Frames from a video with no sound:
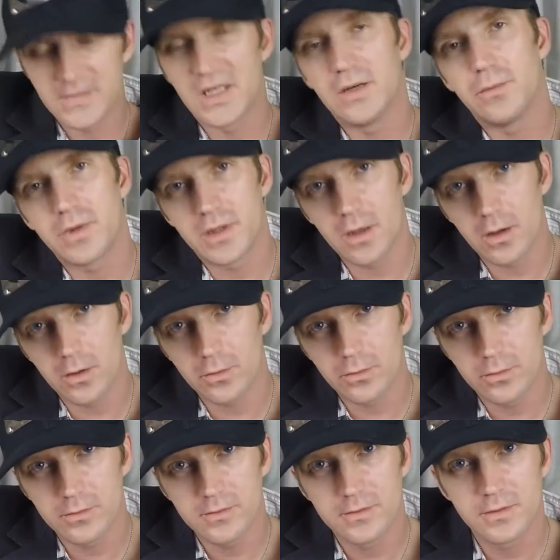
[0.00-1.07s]
Here we go.
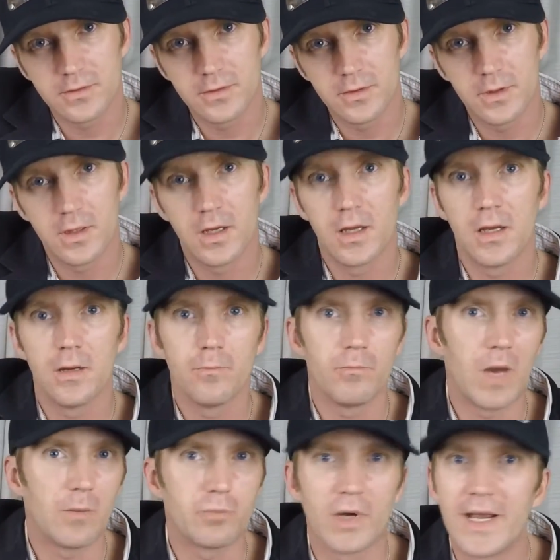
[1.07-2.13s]

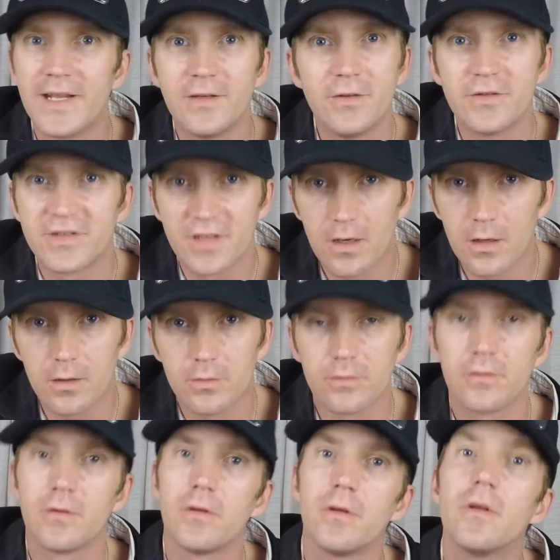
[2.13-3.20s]
A brand new song,
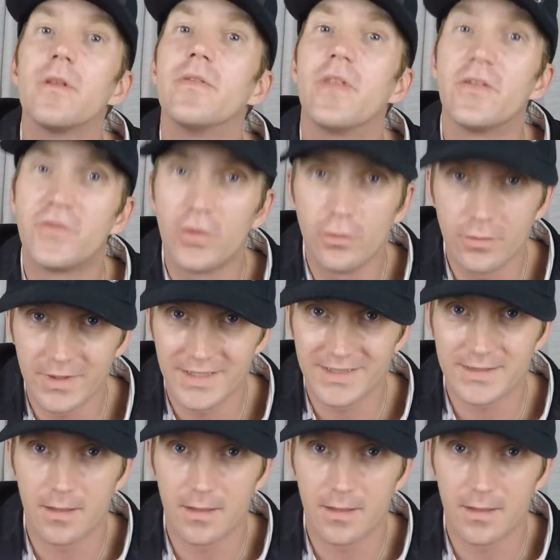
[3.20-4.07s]
The Tuning